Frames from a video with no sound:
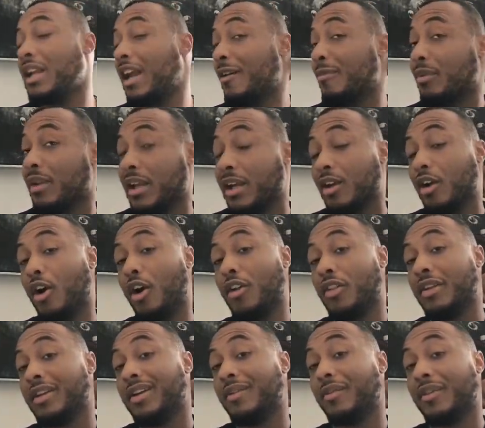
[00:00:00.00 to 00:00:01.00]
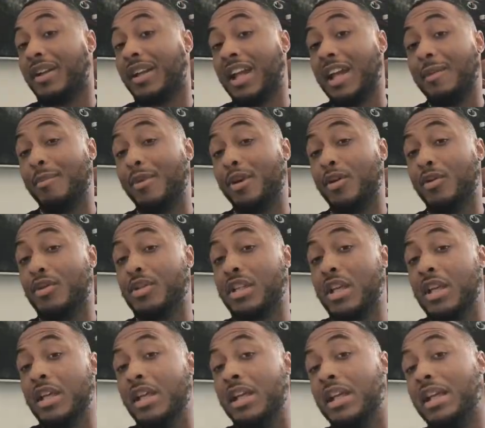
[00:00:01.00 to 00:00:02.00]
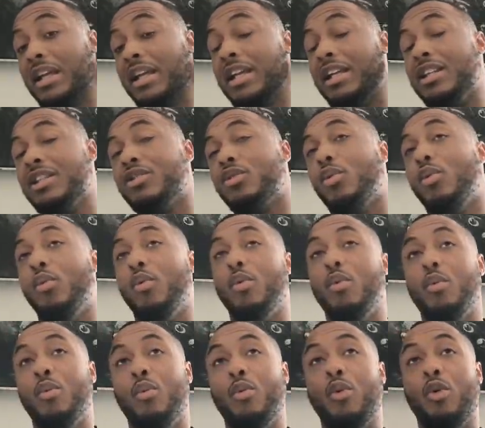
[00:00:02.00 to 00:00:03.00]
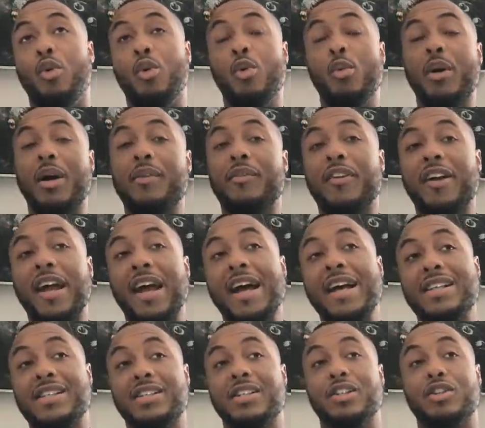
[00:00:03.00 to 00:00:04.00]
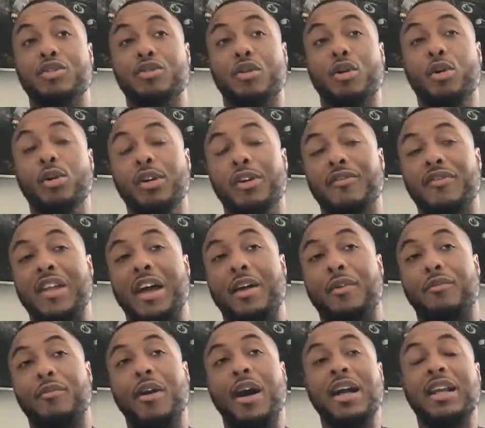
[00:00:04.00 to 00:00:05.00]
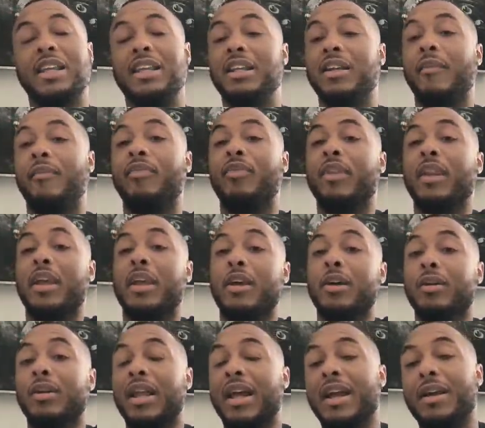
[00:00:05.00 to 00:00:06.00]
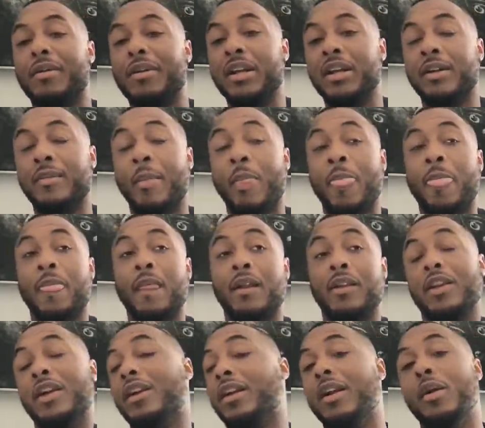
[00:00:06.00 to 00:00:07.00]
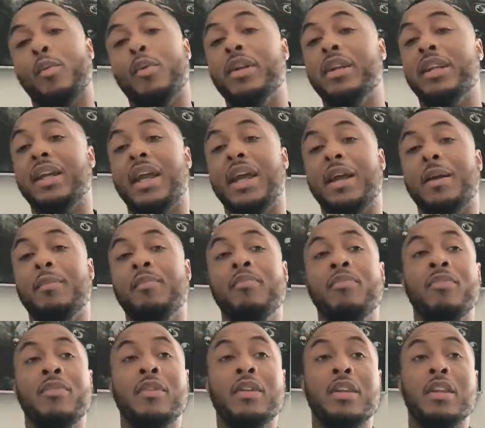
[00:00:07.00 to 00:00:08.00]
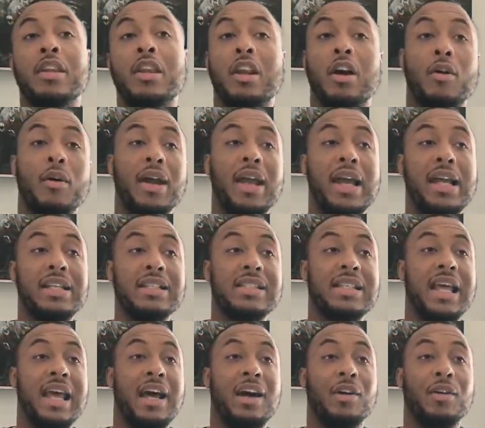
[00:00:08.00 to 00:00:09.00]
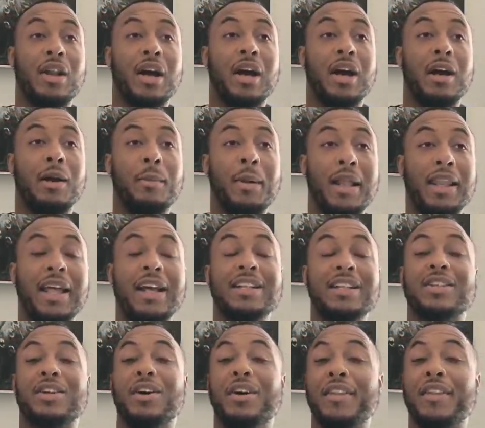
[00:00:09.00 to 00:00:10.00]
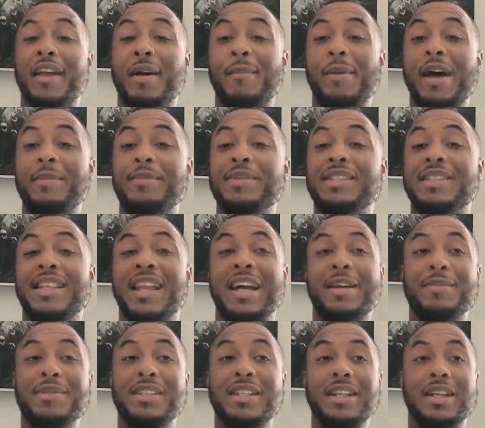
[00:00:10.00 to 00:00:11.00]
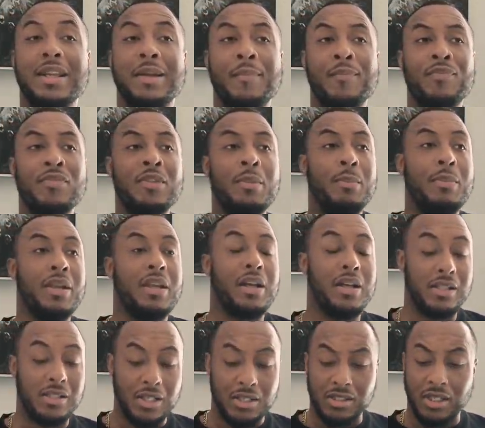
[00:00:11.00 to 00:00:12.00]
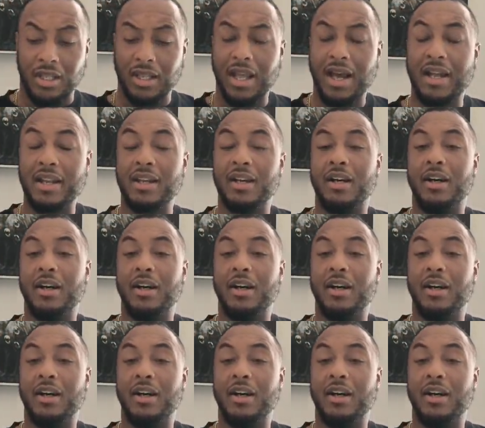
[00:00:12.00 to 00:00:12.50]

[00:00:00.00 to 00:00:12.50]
and I played all the different game modes, is whoever has control of that rocky hill area, they're gonna win the game. You know, hands down. I like to call that map Snipe City, because there's a lot